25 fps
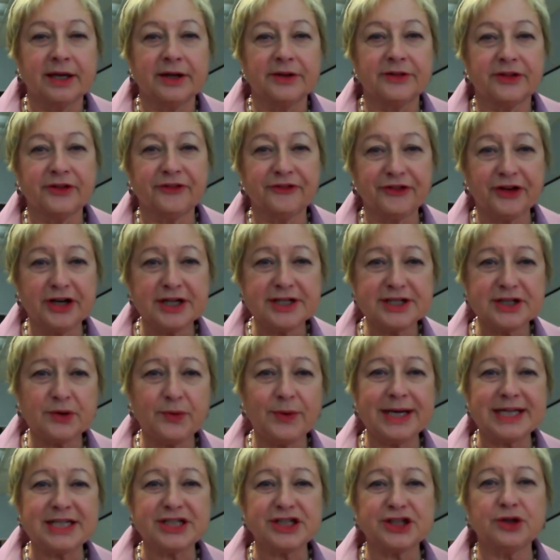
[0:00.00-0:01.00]
The first
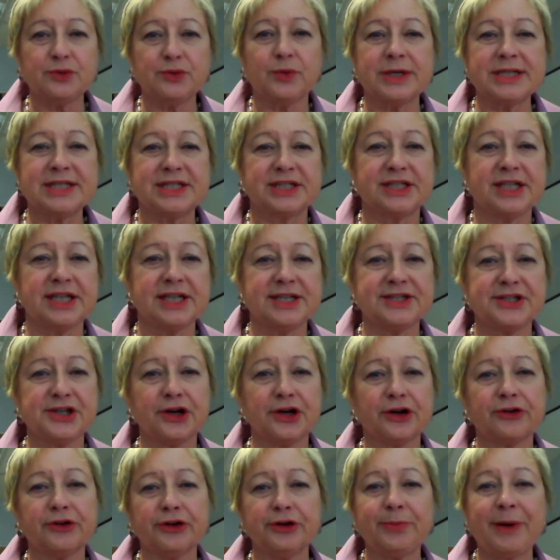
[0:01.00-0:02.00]
question was, does your
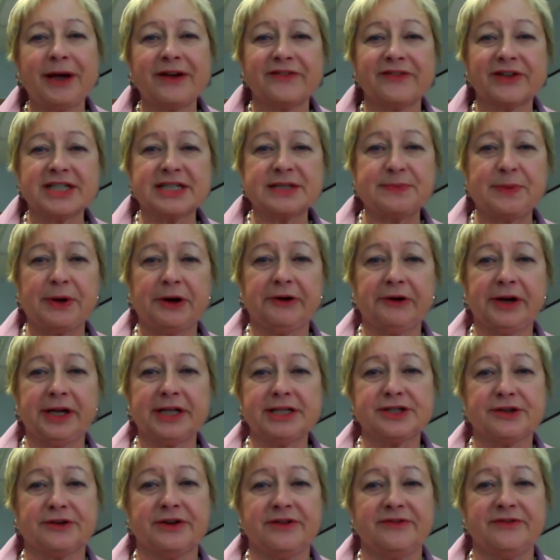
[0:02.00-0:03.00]
group have
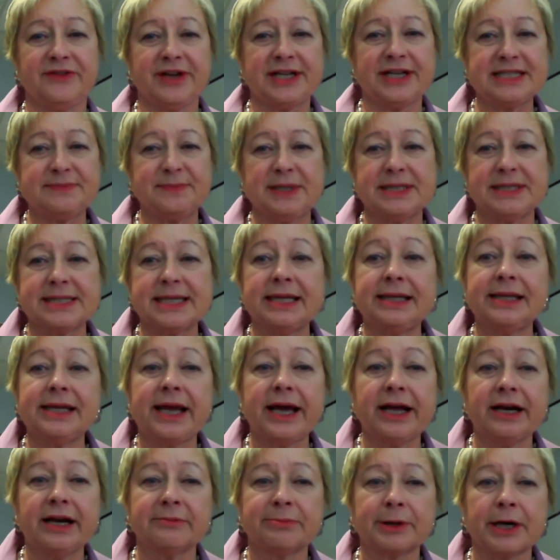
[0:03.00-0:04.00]
experience or investments in the
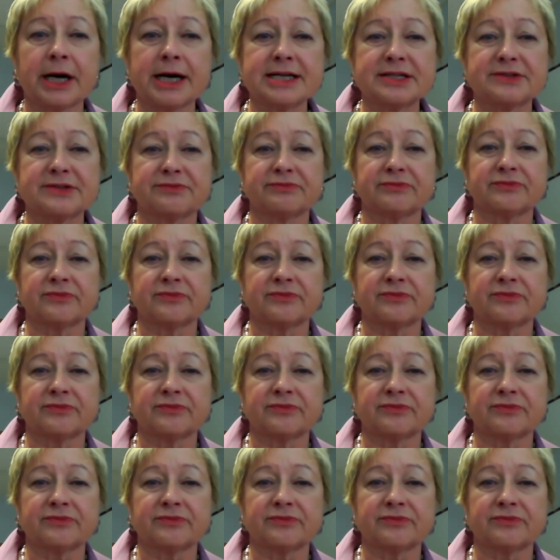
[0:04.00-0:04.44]
enterprise